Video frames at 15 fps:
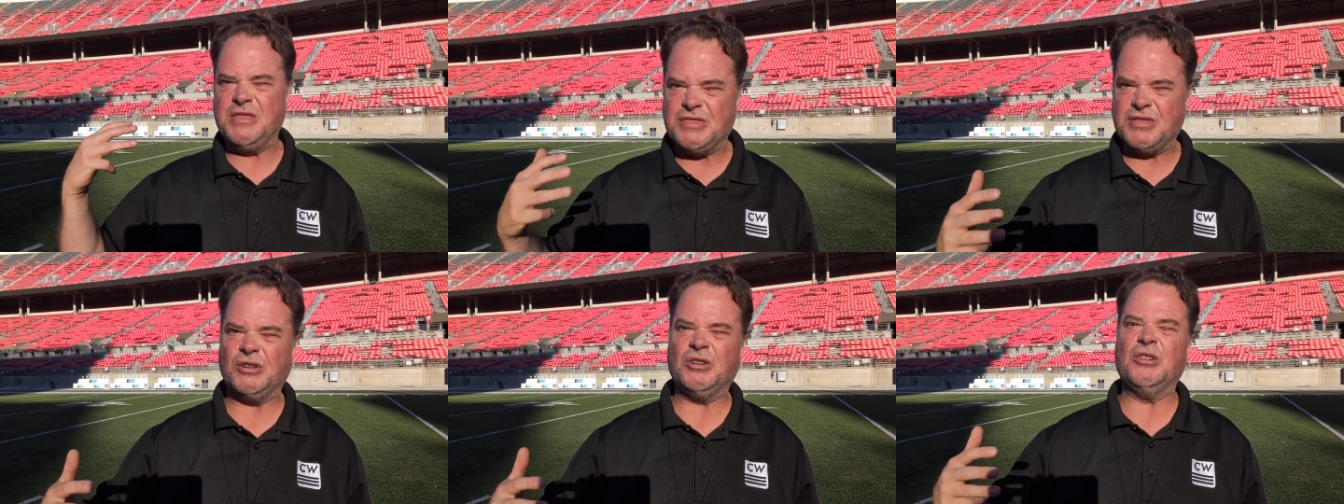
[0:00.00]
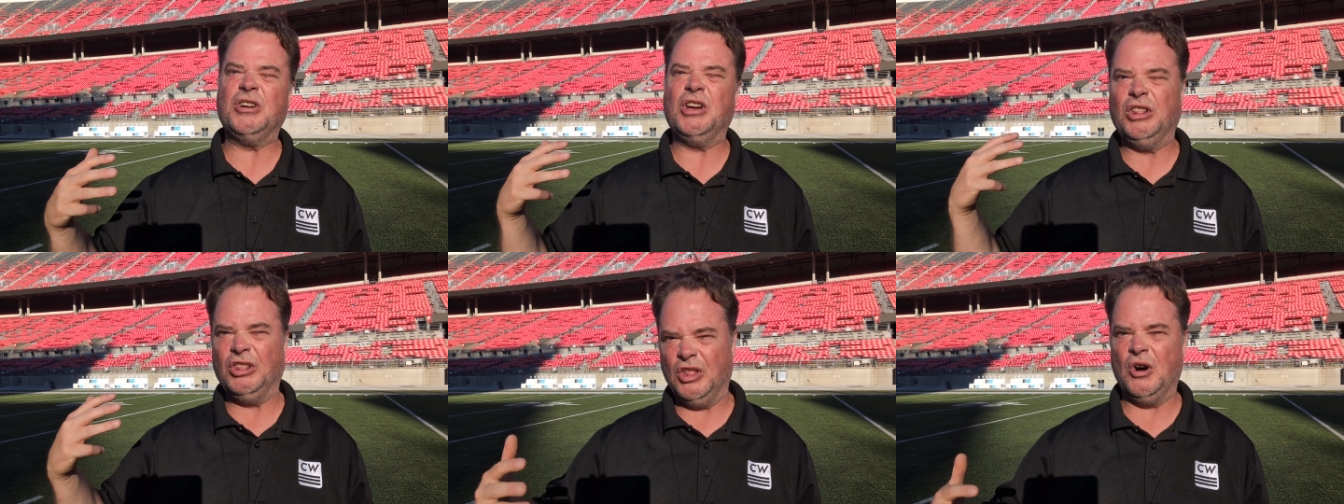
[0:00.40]

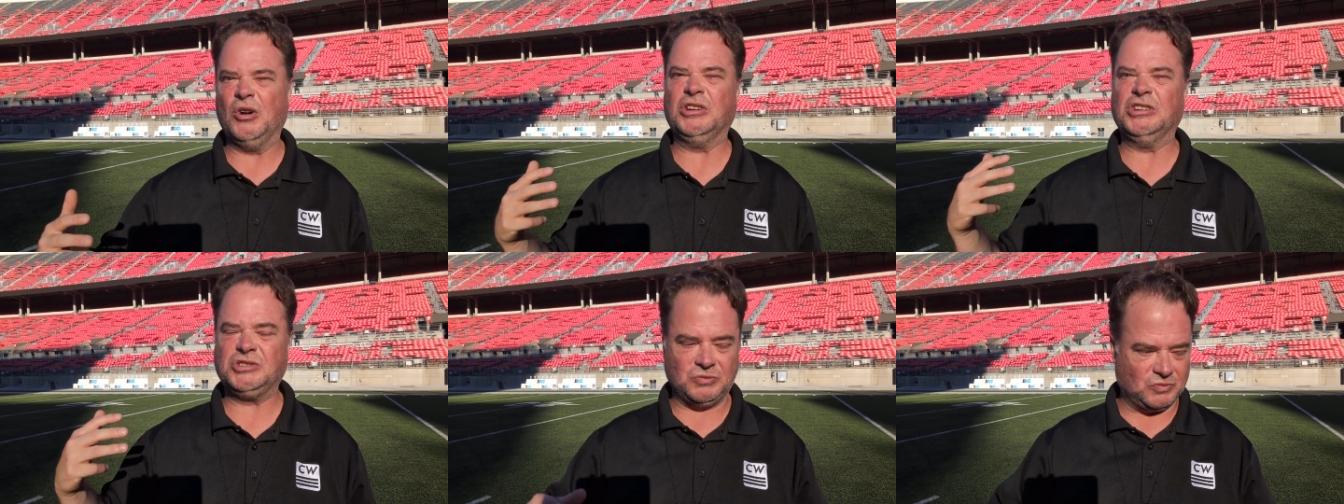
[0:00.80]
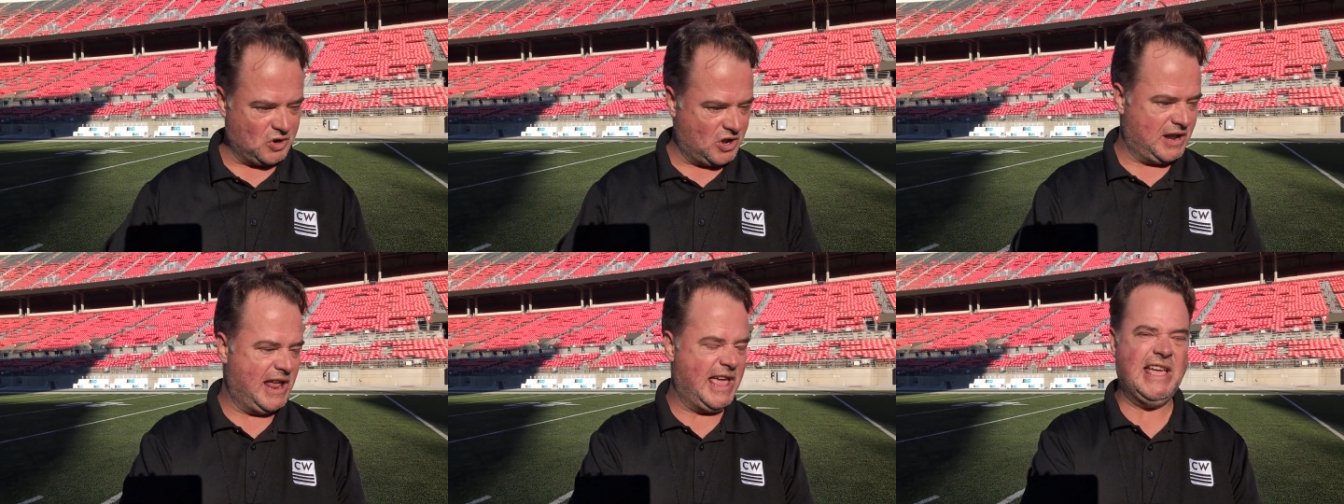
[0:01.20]
third longest
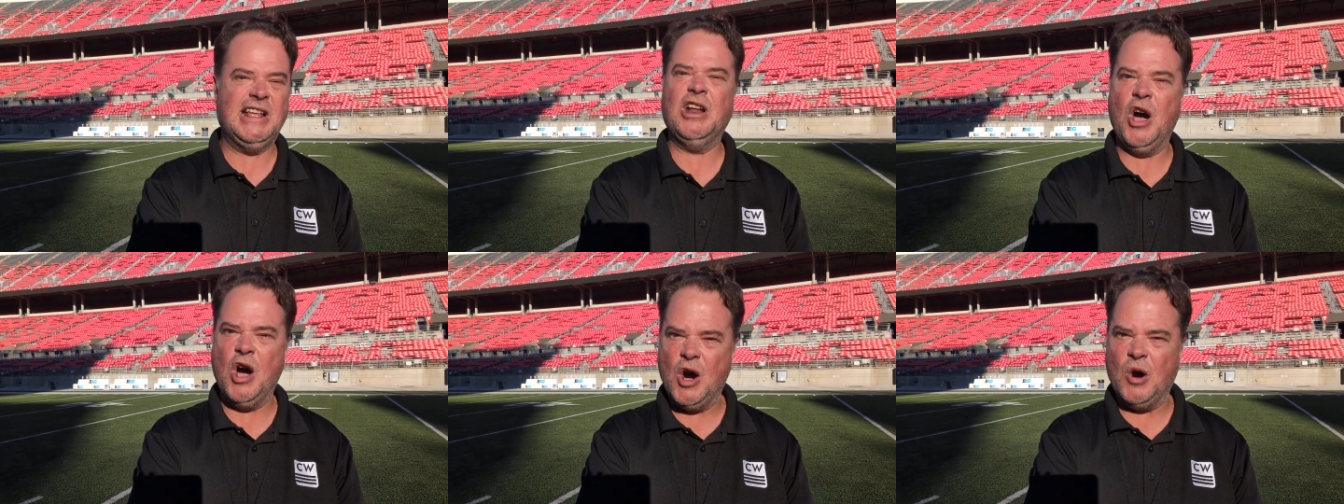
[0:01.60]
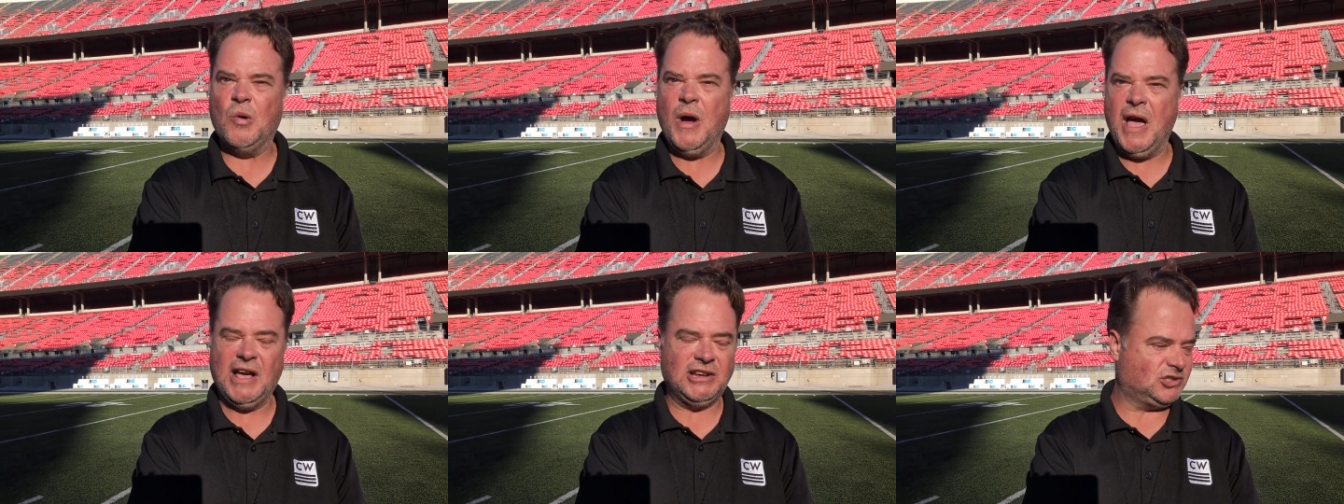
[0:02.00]
run in
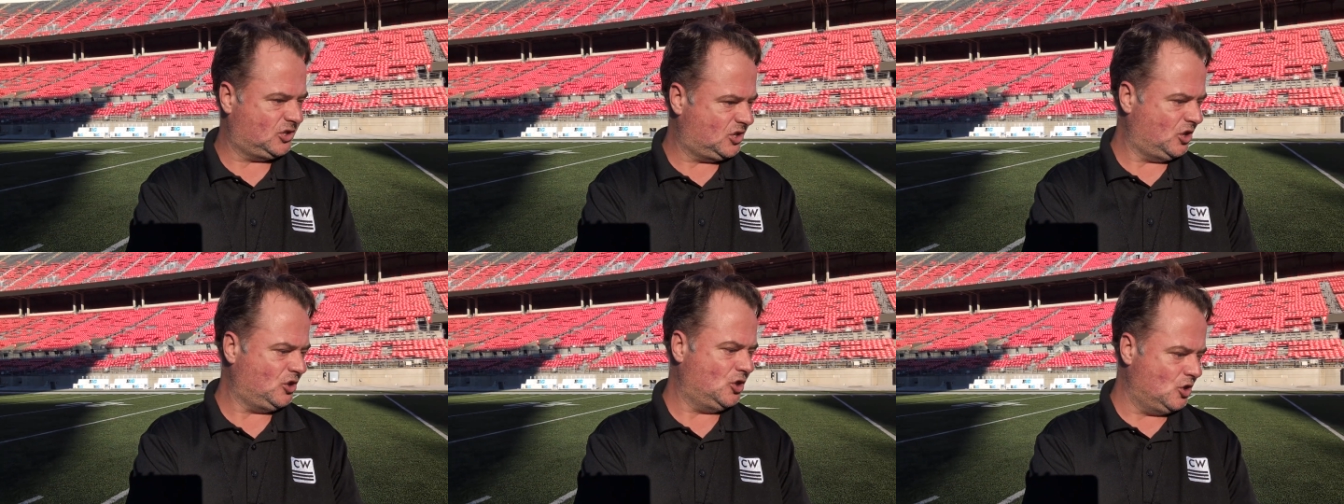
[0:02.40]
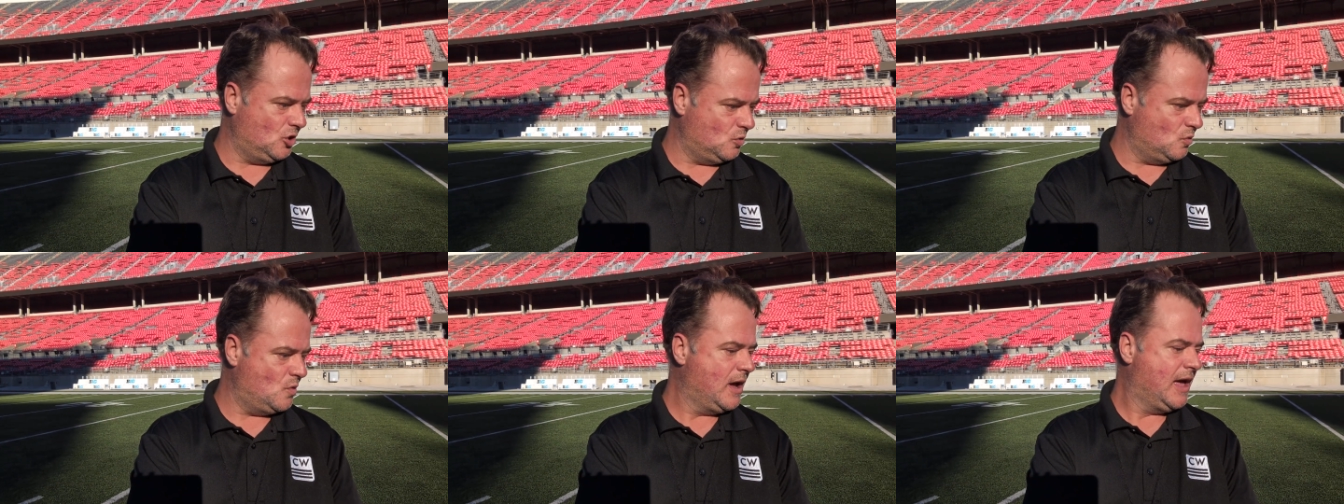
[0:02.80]

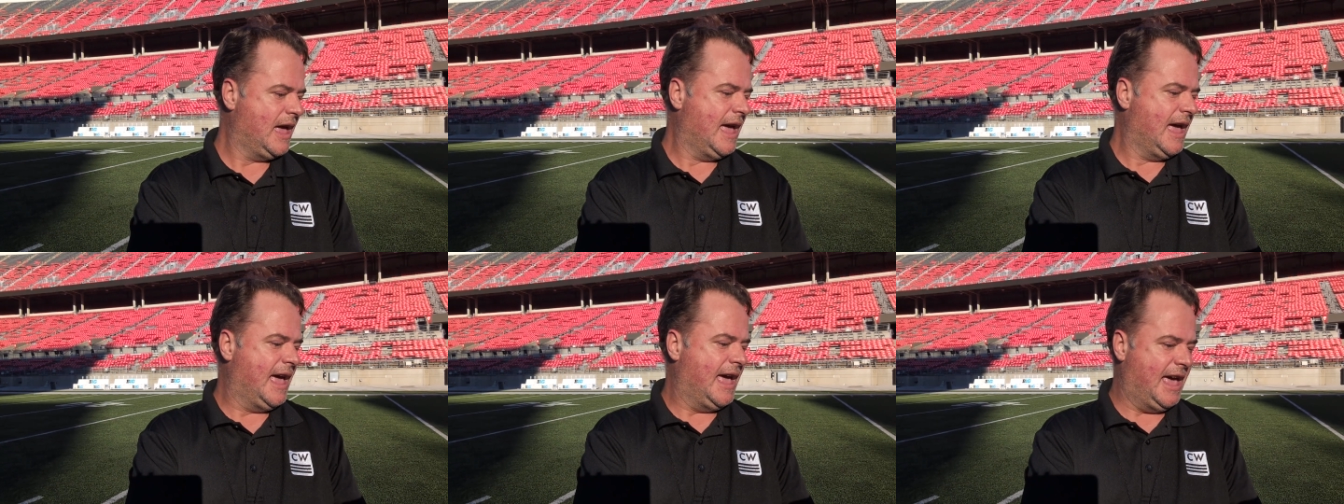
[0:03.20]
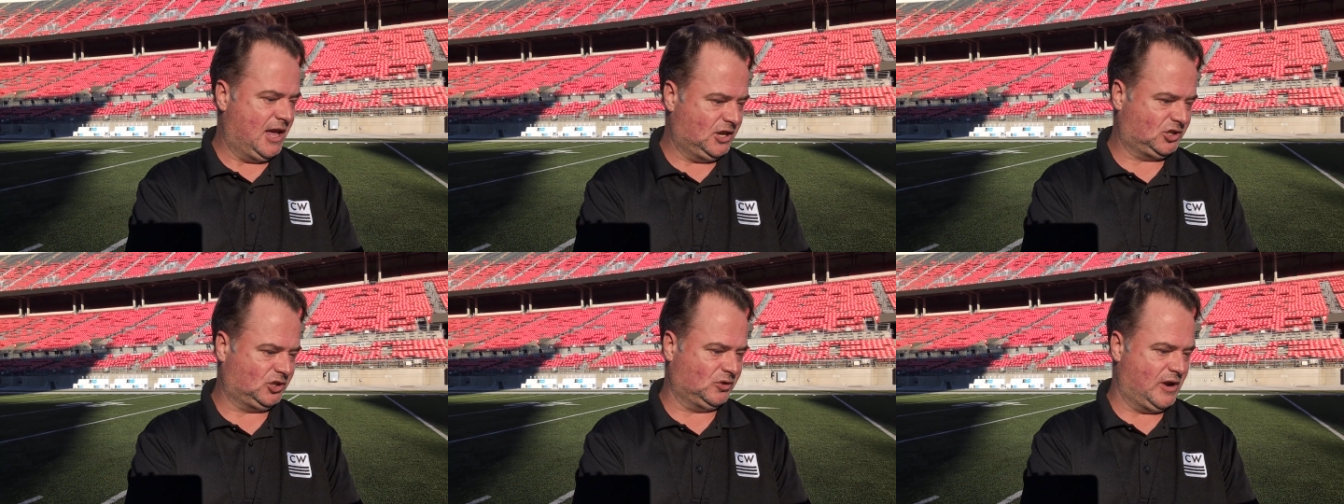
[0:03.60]
OSU
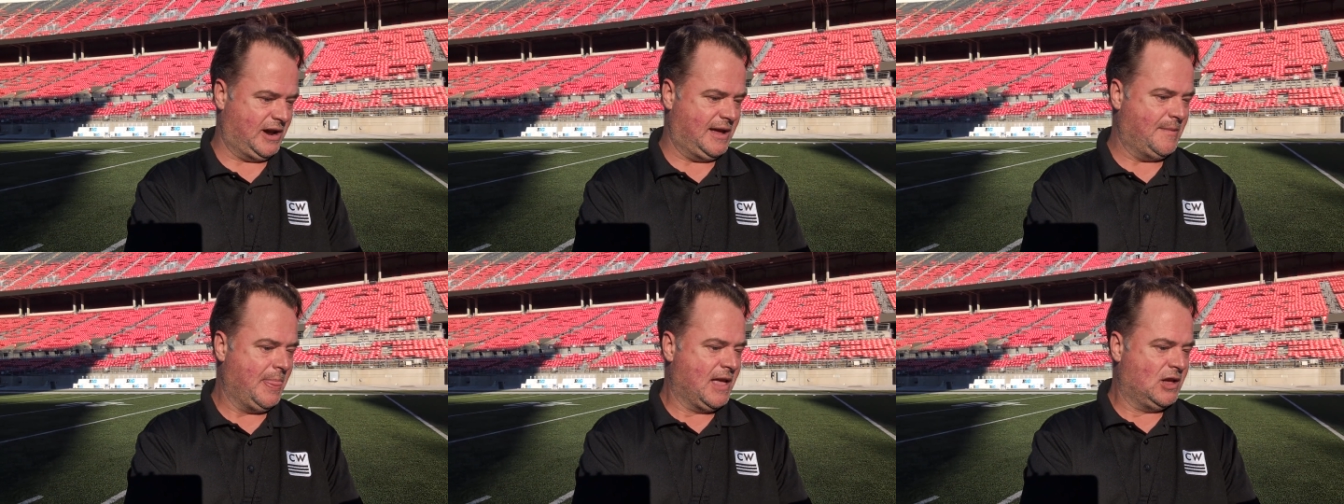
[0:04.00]
history.